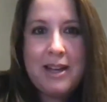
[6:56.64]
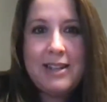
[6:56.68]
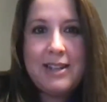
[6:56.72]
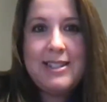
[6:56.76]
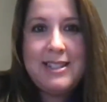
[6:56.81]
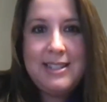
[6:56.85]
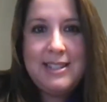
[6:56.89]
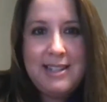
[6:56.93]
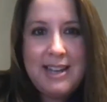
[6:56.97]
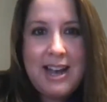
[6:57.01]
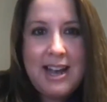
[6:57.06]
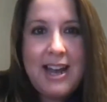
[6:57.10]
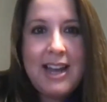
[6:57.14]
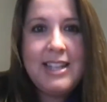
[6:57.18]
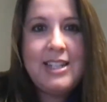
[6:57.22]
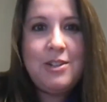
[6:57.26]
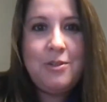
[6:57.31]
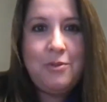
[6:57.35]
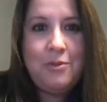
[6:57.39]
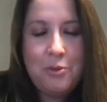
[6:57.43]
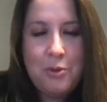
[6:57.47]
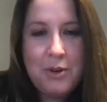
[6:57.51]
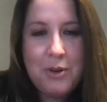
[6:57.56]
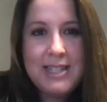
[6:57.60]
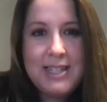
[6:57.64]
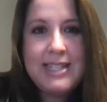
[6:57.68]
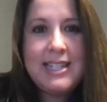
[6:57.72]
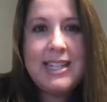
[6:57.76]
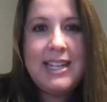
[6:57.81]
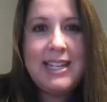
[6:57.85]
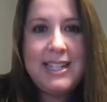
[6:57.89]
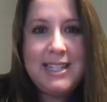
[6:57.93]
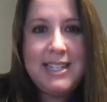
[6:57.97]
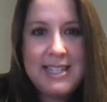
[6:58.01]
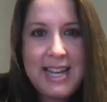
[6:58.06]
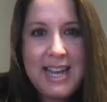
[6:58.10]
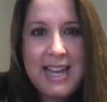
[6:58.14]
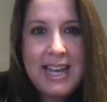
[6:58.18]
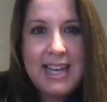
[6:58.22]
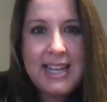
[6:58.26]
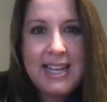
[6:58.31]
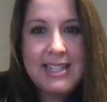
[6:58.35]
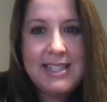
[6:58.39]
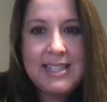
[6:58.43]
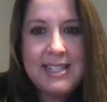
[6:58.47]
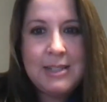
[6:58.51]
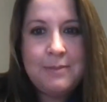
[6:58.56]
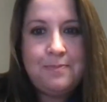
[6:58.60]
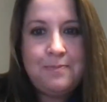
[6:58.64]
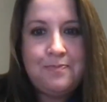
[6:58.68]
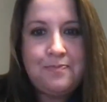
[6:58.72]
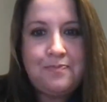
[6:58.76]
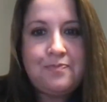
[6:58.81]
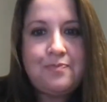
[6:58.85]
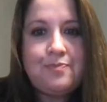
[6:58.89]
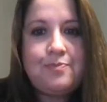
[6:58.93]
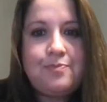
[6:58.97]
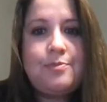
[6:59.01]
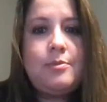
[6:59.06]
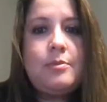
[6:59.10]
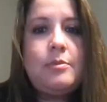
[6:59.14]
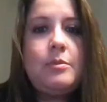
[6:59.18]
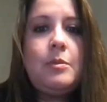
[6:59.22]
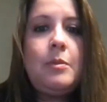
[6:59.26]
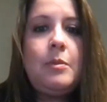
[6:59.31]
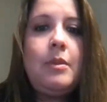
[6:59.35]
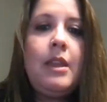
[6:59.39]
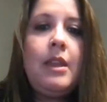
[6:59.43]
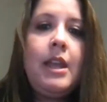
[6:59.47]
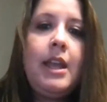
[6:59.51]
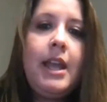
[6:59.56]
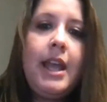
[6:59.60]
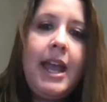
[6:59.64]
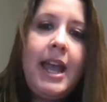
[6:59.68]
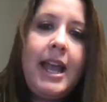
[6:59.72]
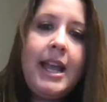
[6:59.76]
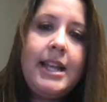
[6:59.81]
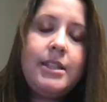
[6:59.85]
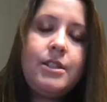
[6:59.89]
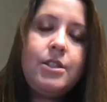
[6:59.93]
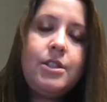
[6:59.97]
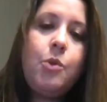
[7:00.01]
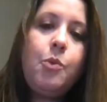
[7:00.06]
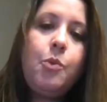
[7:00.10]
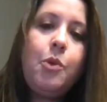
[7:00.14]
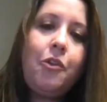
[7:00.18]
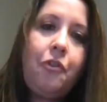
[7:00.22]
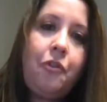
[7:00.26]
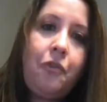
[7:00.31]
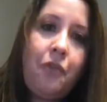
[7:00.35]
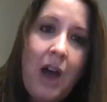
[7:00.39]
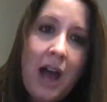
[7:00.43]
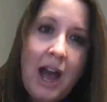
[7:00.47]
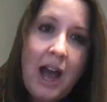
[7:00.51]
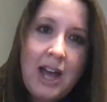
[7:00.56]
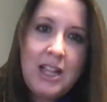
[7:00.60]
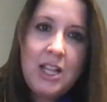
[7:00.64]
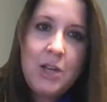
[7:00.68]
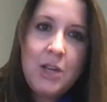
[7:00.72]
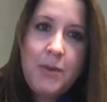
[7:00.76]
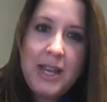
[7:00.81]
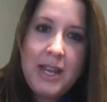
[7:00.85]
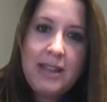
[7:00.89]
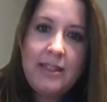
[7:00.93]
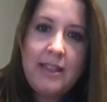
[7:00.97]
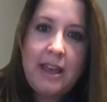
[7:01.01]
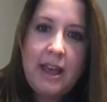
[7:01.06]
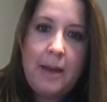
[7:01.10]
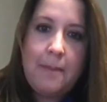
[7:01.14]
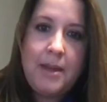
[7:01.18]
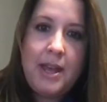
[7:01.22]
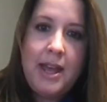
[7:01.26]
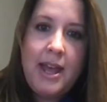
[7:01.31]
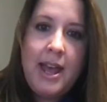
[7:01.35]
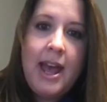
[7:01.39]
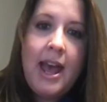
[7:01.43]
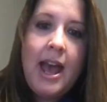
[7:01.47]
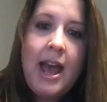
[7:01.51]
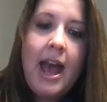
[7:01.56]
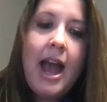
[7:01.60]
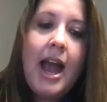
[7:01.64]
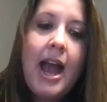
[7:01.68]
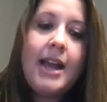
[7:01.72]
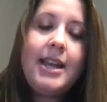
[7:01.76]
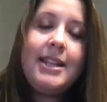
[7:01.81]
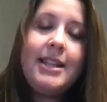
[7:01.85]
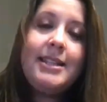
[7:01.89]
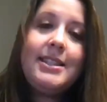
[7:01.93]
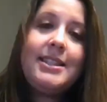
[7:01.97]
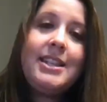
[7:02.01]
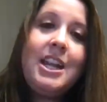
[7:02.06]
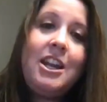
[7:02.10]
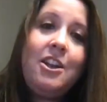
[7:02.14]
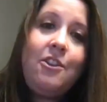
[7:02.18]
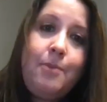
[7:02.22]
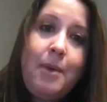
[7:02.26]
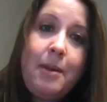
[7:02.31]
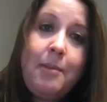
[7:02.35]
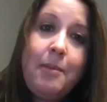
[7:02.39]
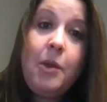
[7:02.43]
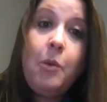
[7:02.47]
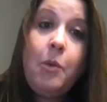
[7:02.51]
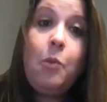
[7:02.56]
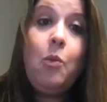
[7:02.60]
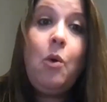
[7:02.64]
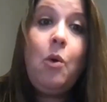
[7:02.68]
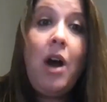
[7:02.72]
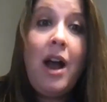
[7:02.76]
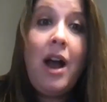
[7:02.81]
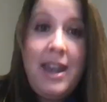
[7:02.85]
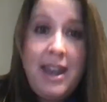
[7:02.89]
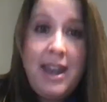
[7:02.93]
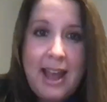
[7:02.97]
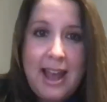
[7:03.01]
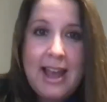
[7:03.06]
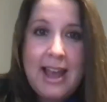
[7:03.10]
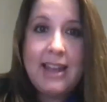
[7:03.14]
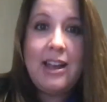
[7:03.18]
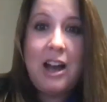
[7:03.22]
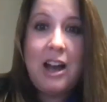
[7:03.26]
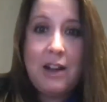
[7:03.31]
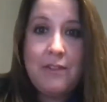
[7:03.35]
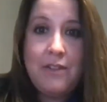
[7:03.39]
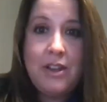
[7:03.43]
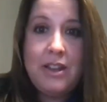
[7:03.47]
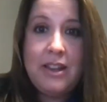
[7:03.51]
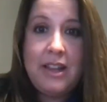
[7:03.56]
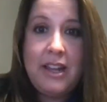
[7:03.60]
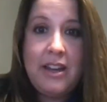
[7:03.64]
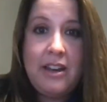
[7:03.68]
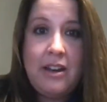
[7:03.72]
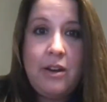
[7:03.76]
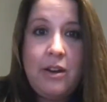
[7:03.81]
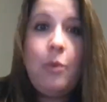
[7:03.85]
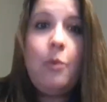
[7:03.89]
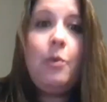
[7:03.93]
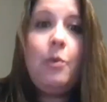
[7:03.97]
9 to 14 days. And so we're following them. And instead of maybe one egg ovulated, we